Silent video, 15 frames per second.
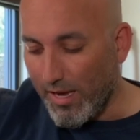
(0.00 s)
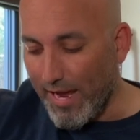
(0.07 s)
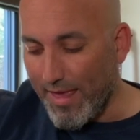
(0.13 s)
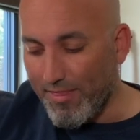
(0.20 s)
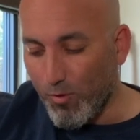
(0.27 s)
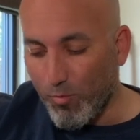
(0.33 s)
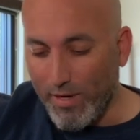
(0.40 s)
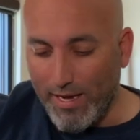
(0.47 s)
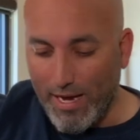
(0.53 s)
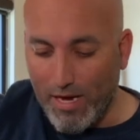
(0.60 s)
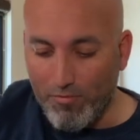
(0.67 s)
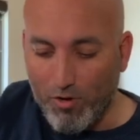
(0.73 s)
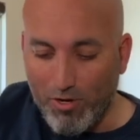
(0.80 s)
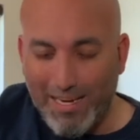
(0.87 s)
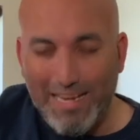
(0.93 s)
And then we
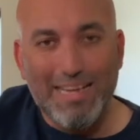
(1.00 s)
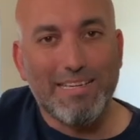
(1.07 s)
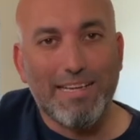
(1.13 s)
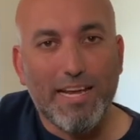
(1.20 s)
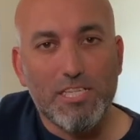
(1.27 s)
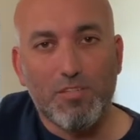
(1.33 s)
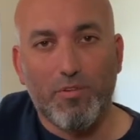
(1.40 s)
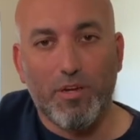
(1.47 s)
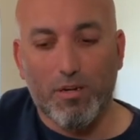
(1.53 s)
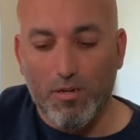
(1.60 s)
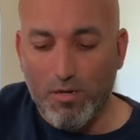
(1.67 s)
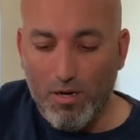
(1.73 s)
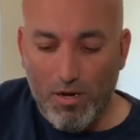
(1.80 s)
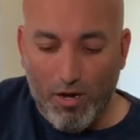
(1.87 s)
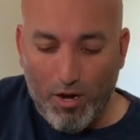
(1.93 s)
have our index
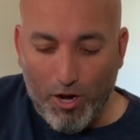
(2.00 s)
finger,